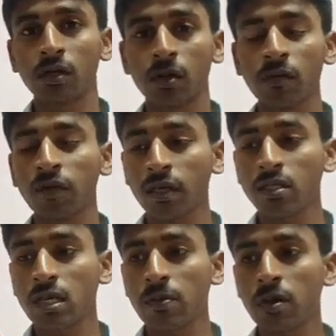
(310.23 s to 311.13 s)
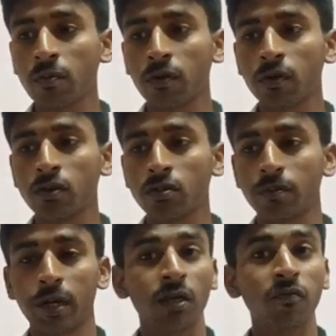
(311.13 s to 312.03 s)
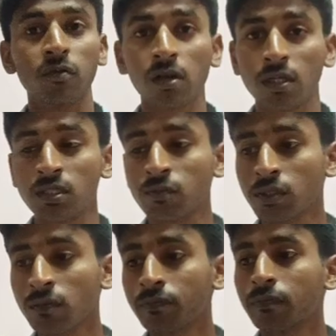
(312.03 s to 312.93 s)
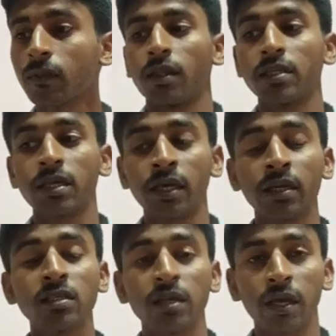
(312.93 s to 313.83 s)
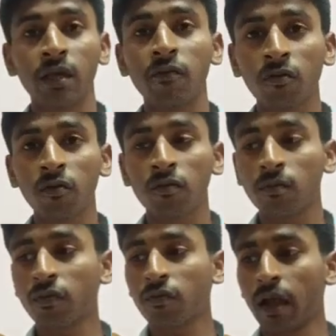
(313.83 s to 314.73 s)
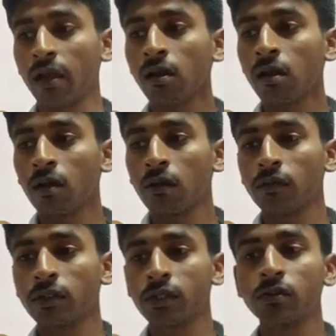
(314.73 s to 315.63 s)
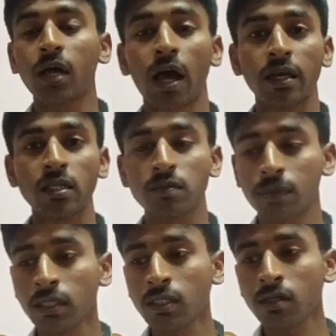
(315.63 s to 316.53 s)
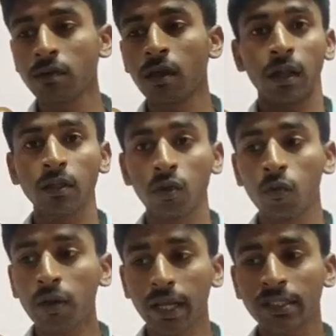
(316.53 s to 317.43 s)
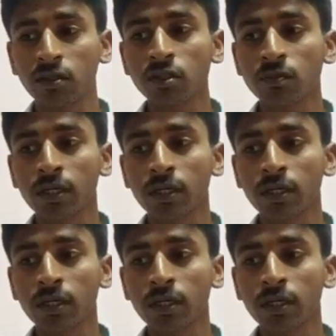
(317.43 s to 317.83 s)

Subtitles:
turbofan is able to produce better fuel consumption. There is increased airflow from the fan, which gives higher speeds, and the lower exhaust